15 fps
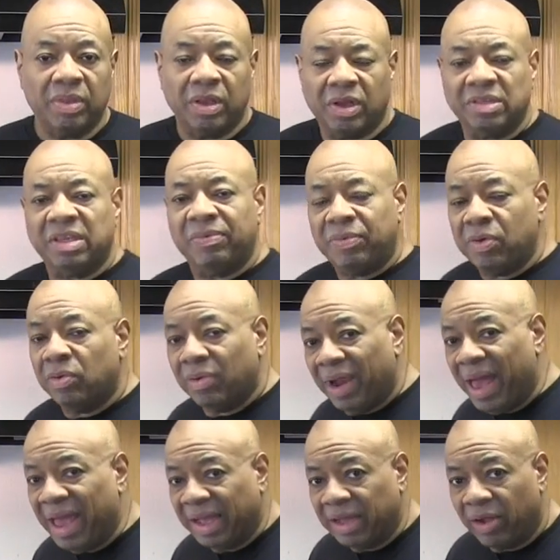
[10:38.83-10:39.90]
Because if you
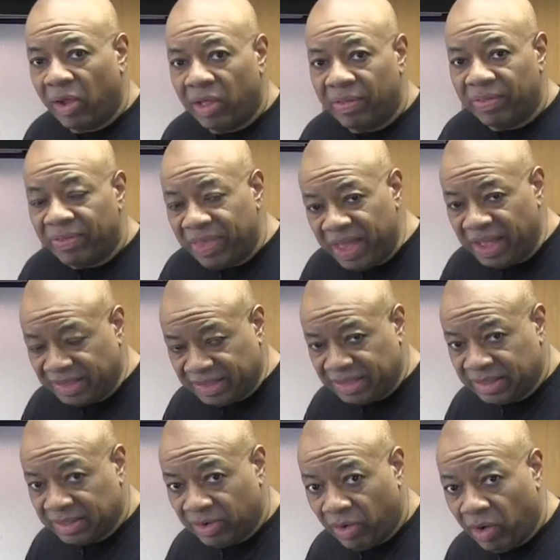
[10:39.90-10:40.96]
like
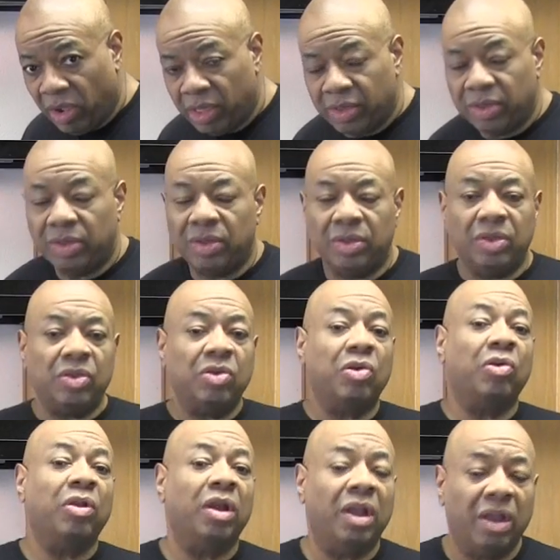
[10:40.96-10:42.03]
this, you're
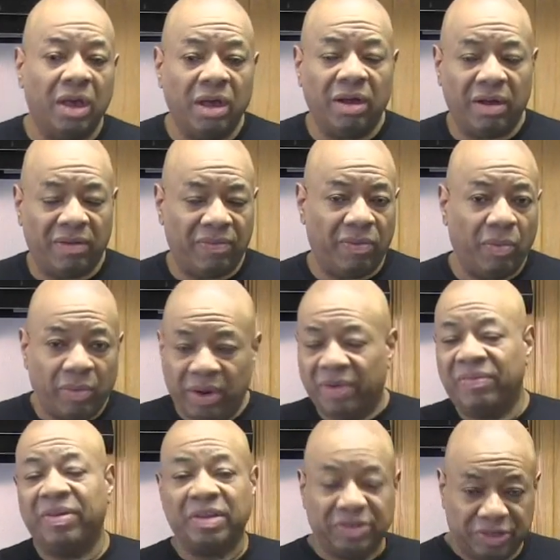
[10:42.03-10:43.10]
going to love what
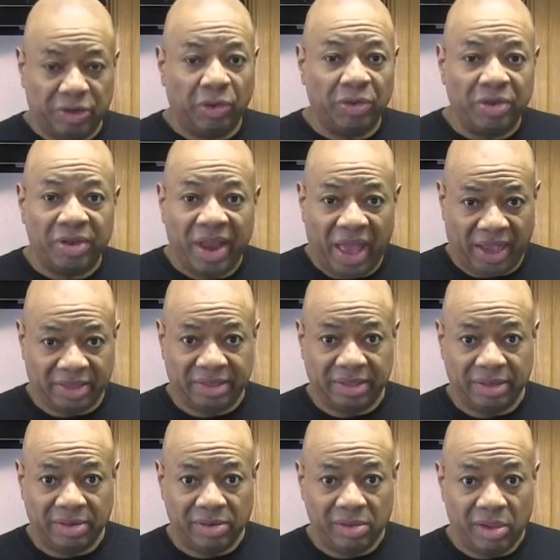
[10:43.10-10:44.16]
I'm going to show you
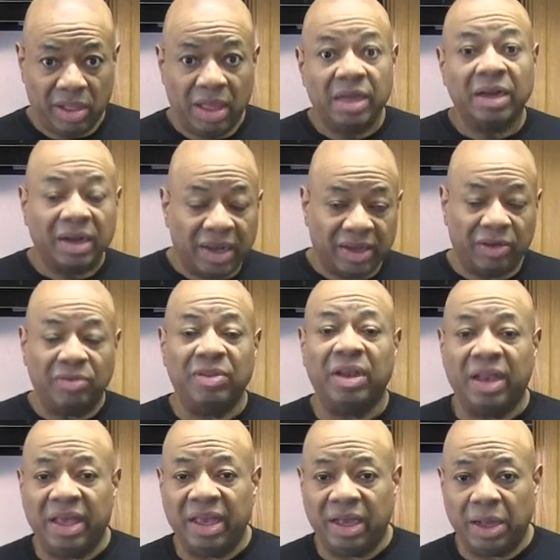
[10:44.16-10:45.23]
next. Click on
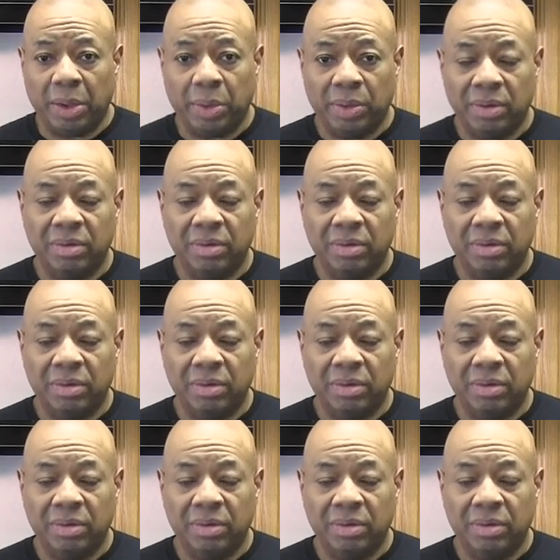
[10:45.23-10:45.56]
the link,